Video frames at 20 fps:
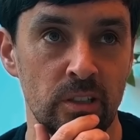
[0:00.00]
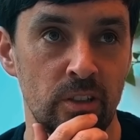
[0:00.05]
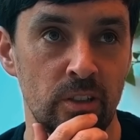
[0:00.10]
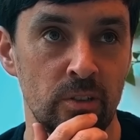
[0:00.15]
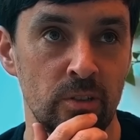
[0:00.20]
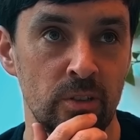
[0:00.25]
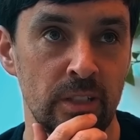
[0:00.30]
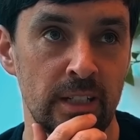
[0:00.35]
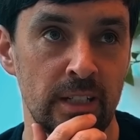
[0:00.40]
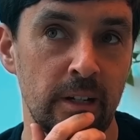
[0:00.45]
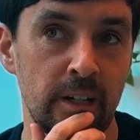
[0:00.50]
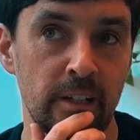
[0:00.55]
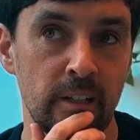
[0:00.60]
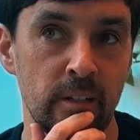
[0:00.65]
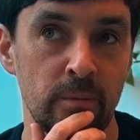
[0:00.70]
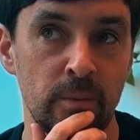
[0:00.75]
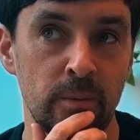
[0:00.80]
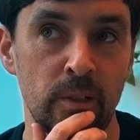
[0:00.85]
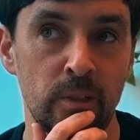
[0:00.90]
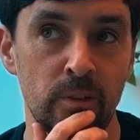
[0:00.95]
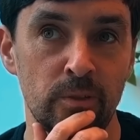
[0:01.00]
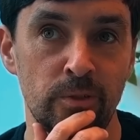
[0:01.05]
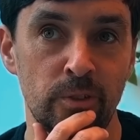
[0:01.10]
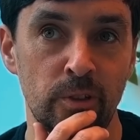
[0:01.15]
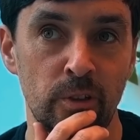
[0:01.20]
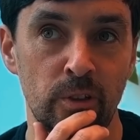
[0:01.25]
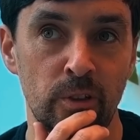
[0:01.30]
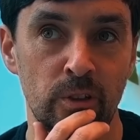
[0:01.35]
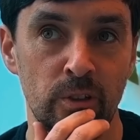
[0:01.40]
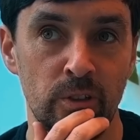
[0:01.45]
So I am all
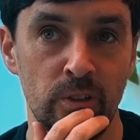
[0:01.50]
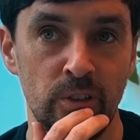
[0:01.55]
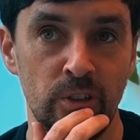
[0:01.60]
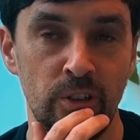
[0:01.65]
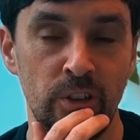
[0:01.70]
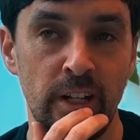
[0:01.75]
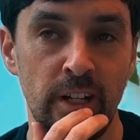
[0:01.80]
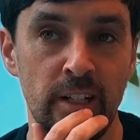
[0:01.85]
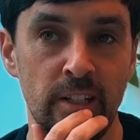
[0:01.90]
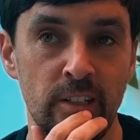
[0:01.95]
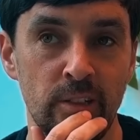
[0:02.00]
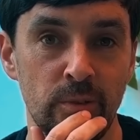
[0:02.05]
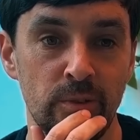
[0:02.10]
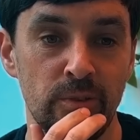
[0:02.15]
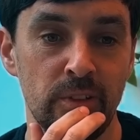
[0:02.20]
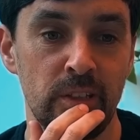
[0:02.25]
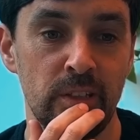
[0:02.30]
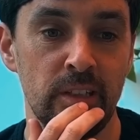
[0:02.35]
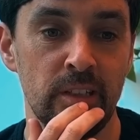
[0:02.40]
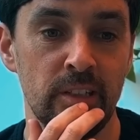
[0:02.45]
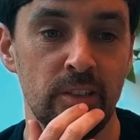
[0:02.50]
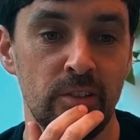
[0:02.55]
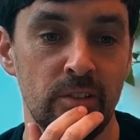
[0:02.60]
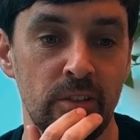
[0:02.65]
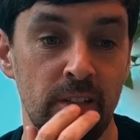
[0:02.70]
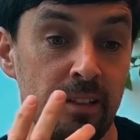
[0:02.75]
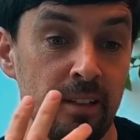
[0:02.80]
for change within the industry.